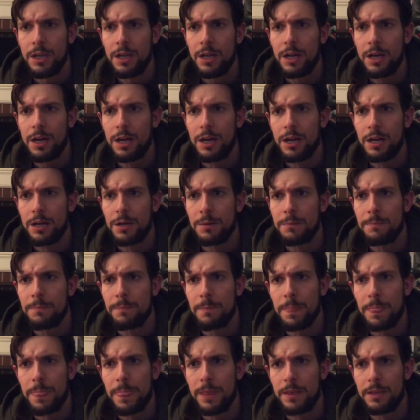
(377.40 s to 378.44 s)

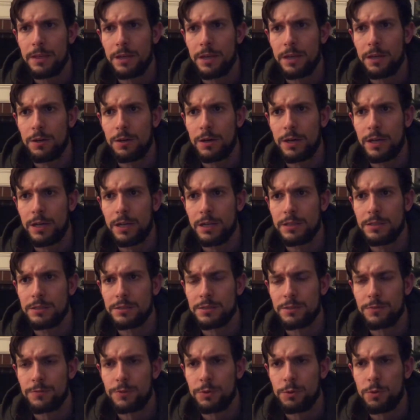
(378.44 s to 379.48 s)
and a
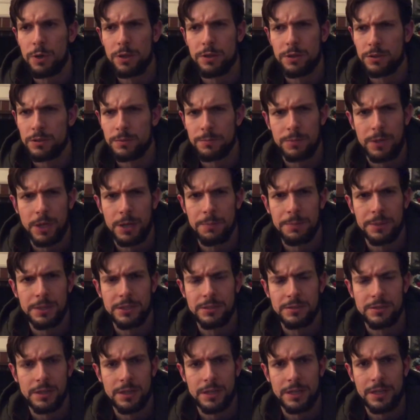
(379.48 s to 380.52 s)
few other companies
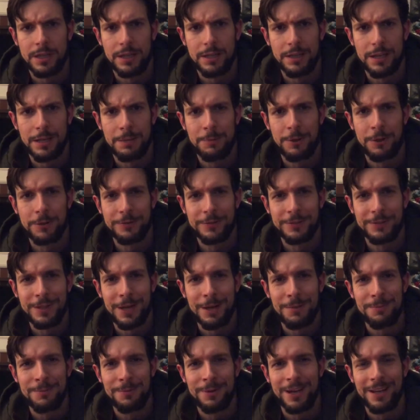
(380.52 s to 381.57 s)
that I can't name off the top
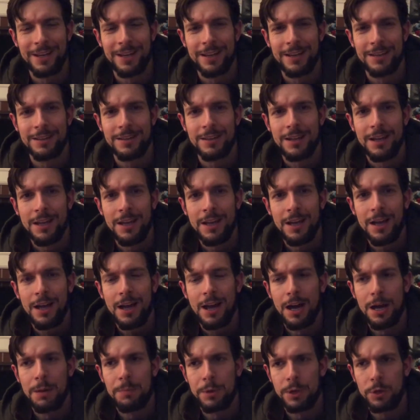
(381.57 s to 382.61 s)
of my head.
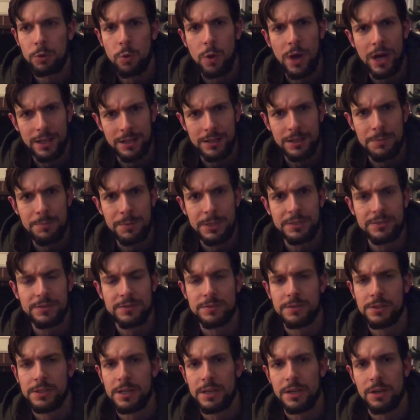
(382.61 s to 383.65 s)
But quality pieces
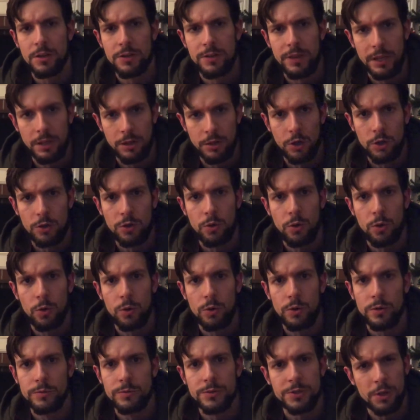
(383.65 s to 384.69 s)
of gear, they look
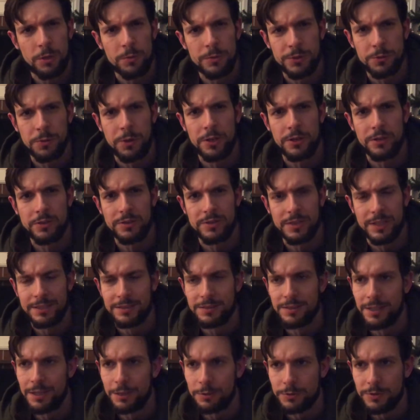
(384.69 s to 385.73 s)
cool. It was always one of those things
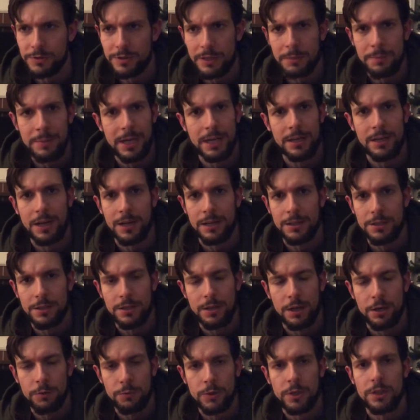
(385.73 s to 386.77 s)
that I was like, man, I
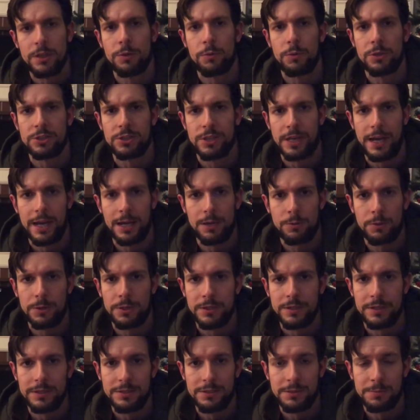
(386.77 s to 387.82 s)
really wish I had one of
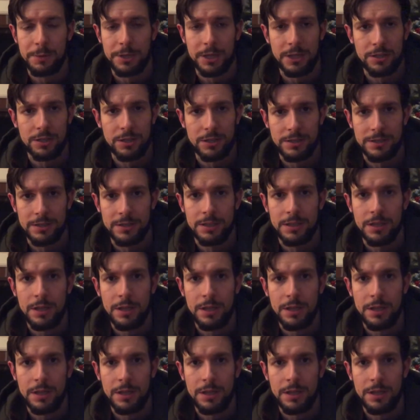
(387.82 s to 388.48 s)
these, but I couldn't